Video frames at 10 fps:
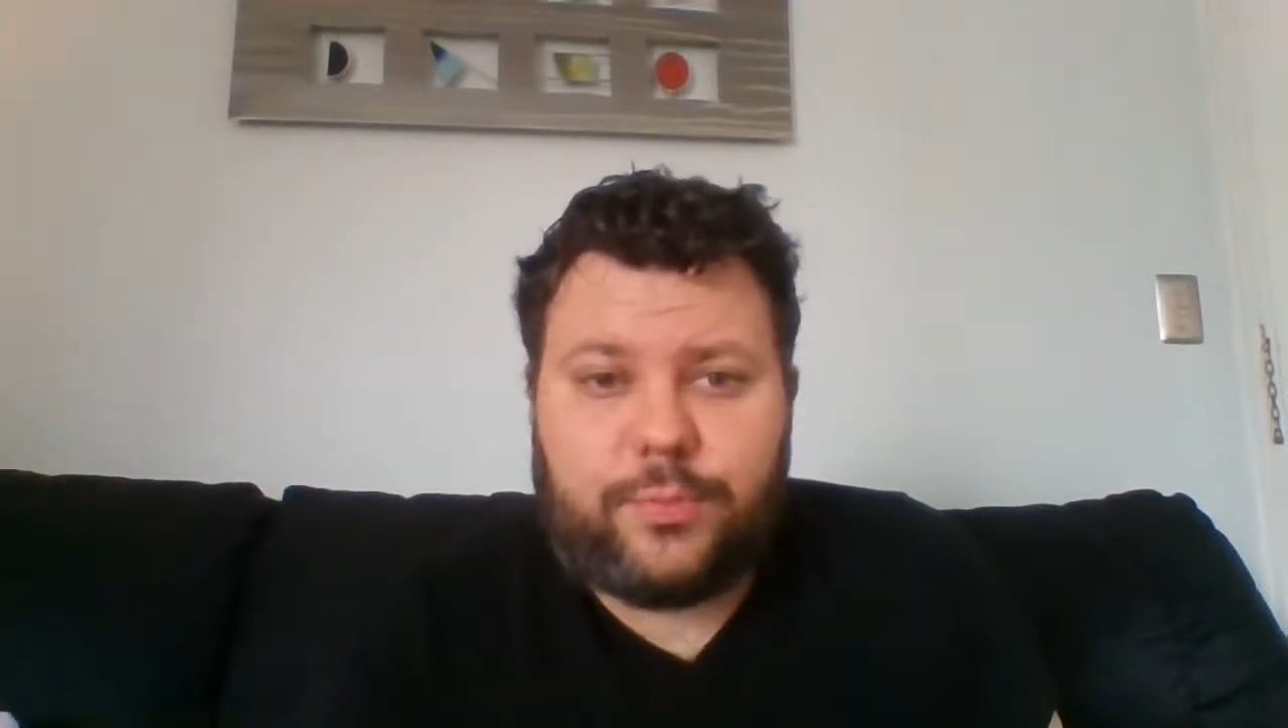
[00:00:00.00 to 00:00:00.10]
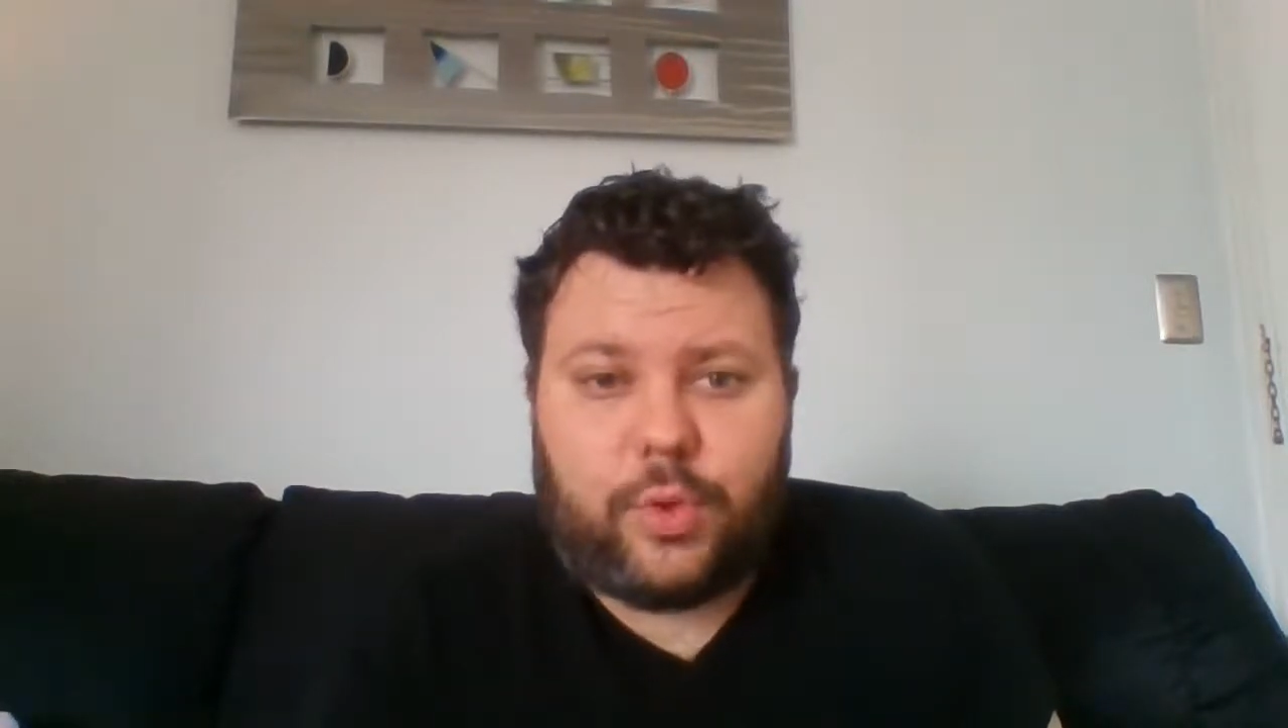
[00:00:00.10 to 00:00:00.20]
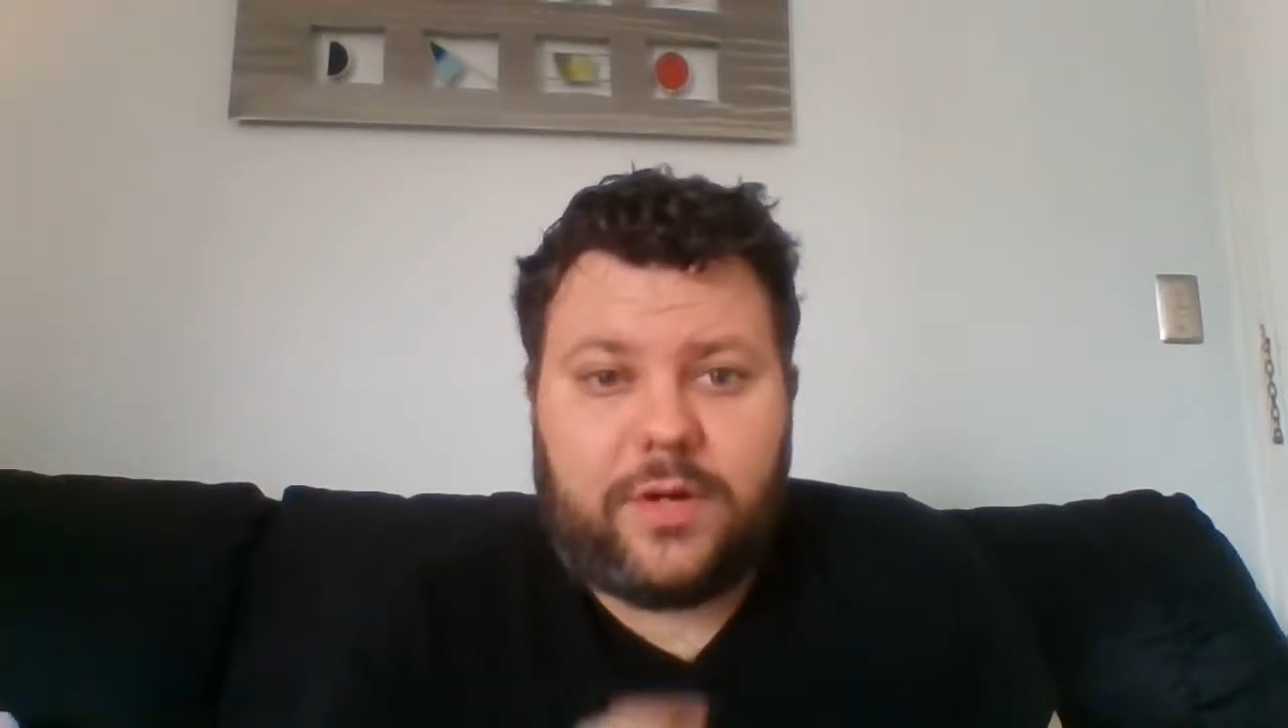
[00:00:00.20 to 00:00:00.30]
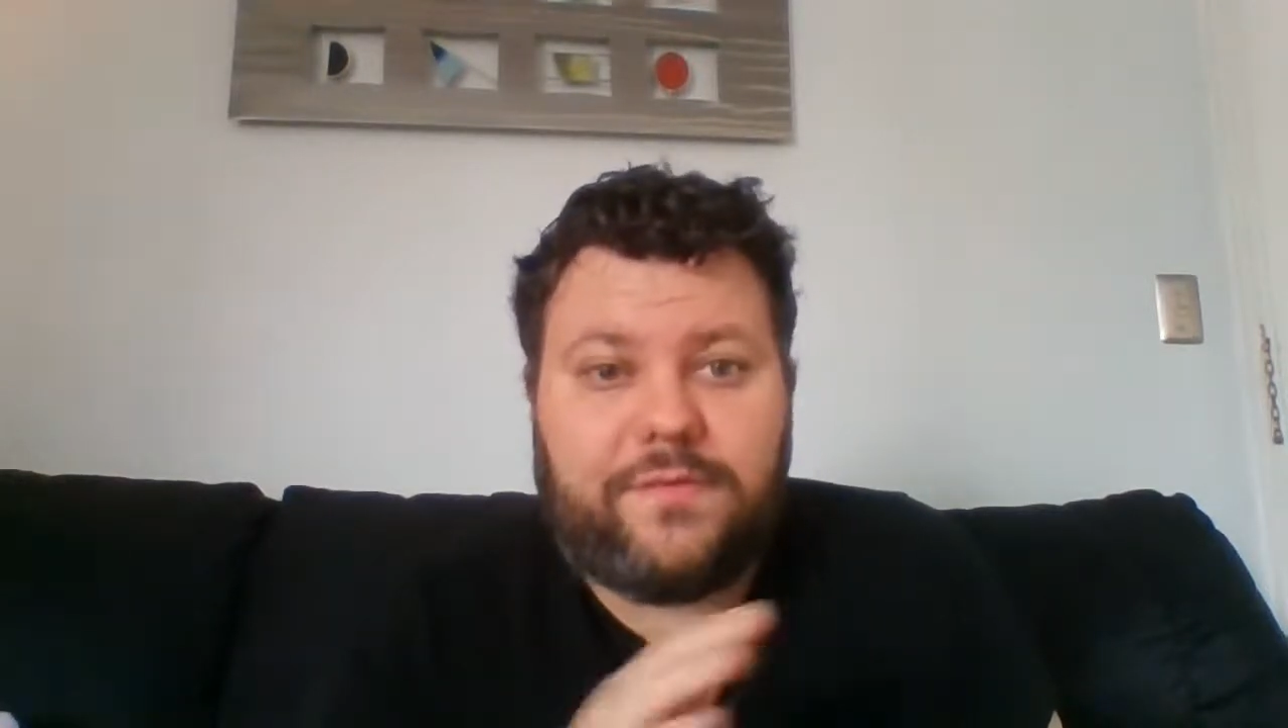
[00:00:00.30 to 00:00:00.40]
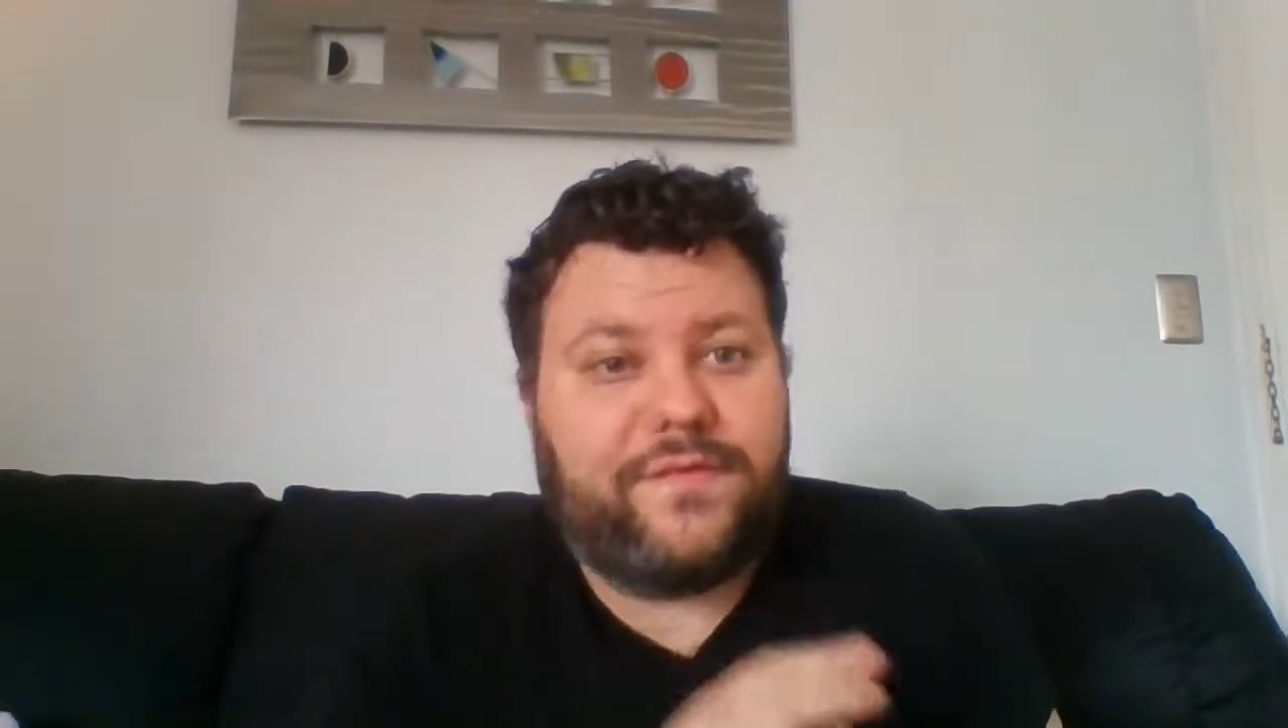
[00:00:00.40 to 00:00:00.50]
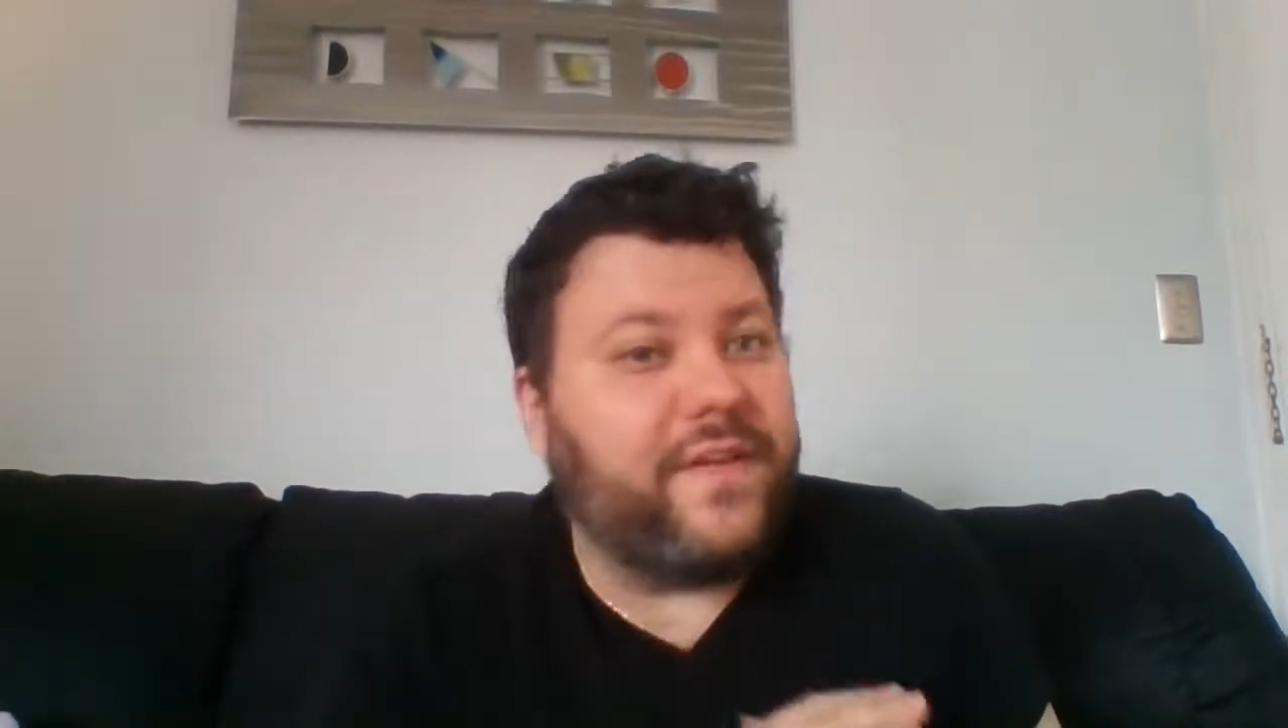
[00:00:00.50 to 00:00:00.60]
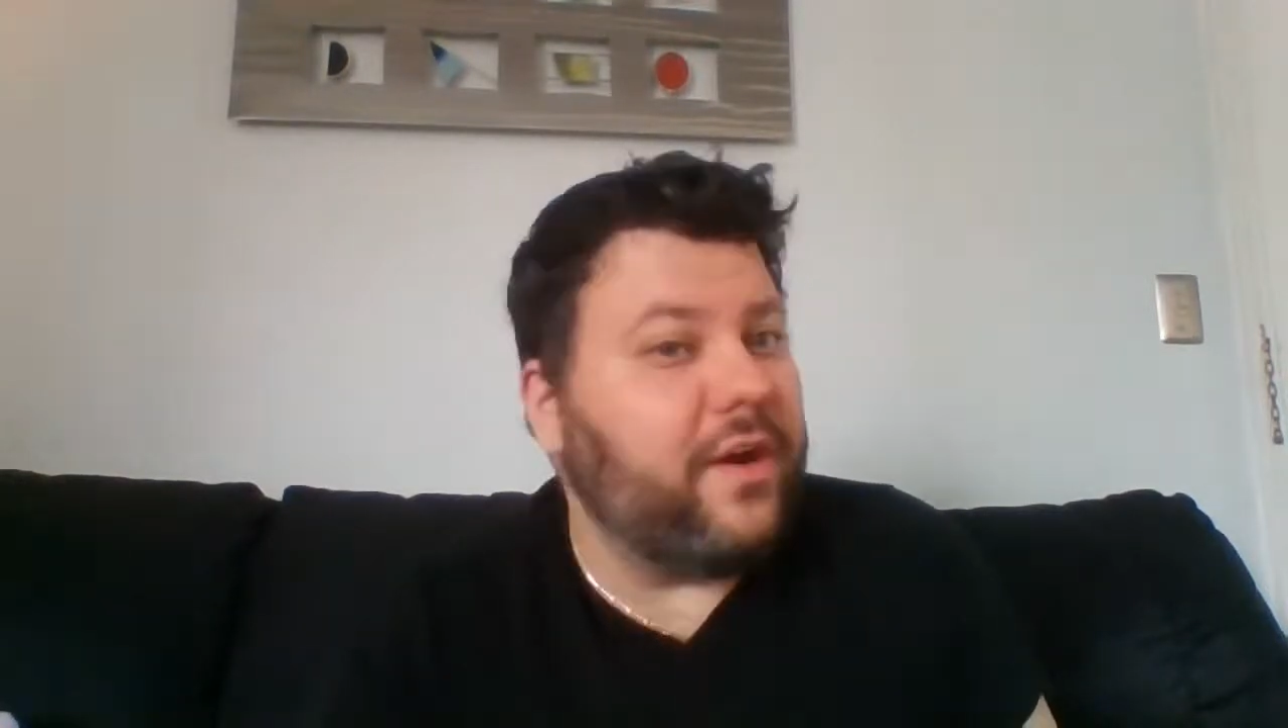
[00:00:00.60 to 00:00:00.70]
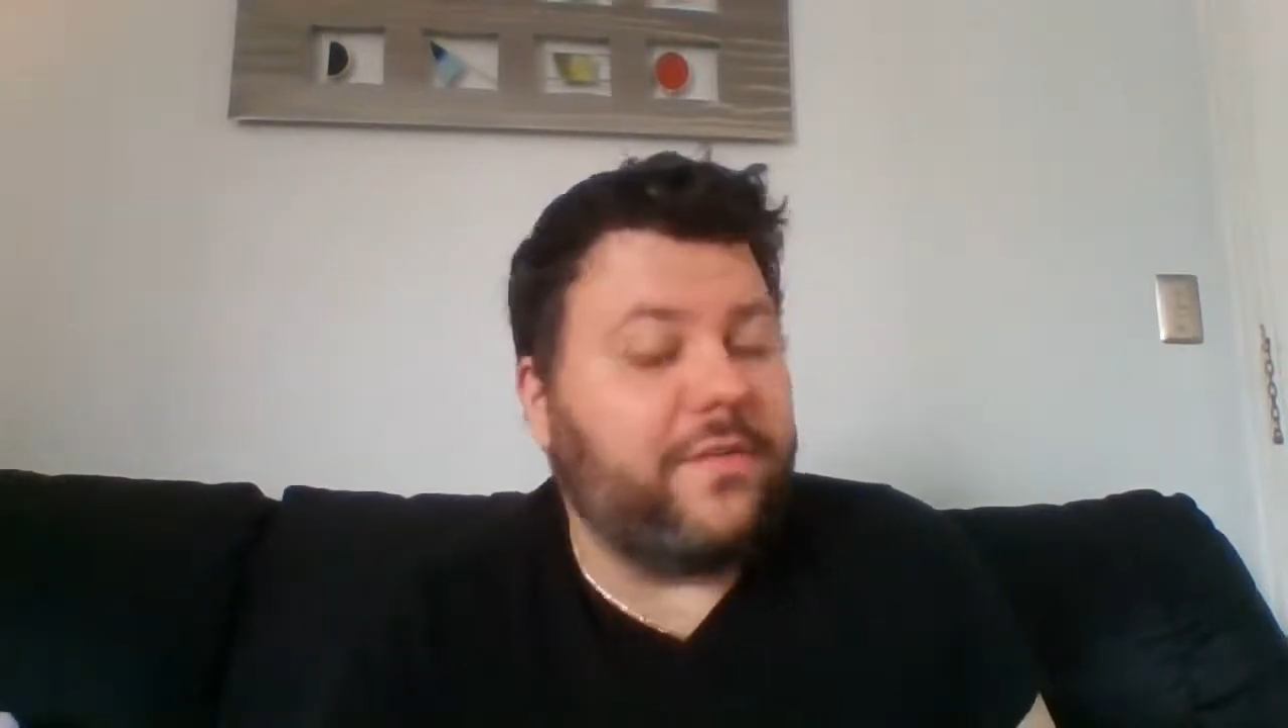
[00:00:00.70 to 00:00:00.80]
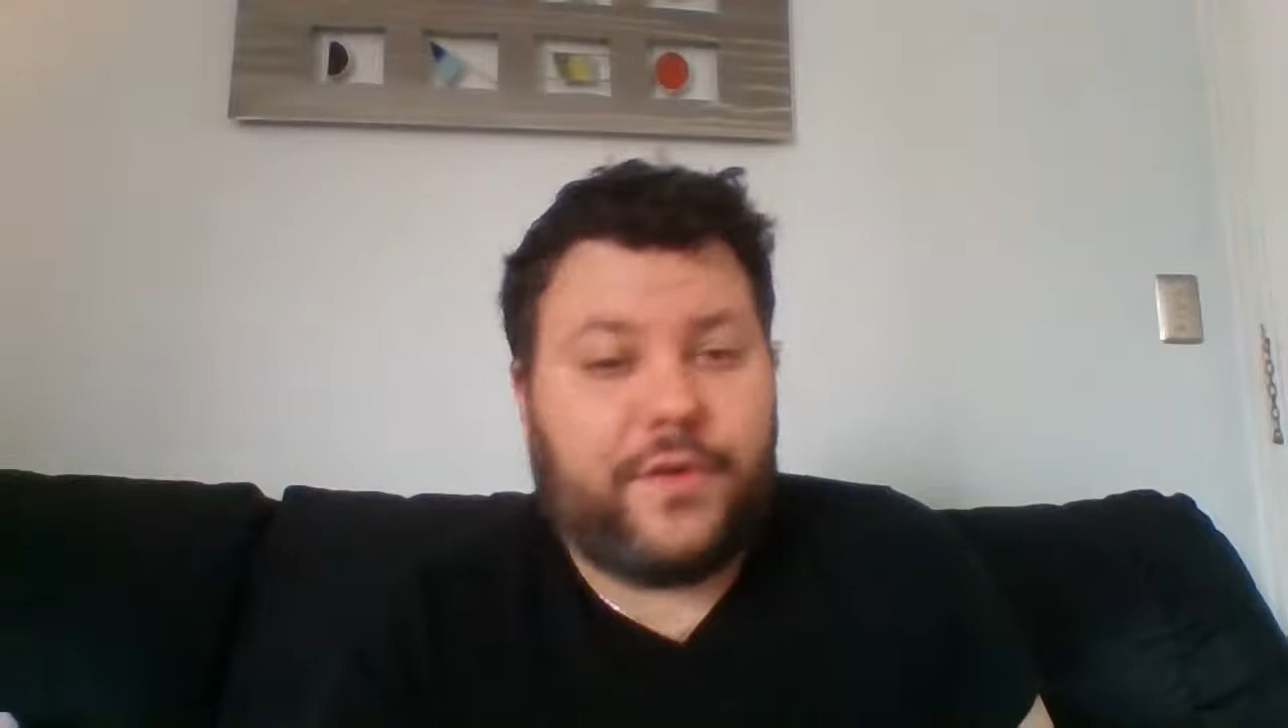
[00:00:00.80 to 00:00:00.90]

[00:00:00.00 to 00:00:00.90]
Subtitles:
board very,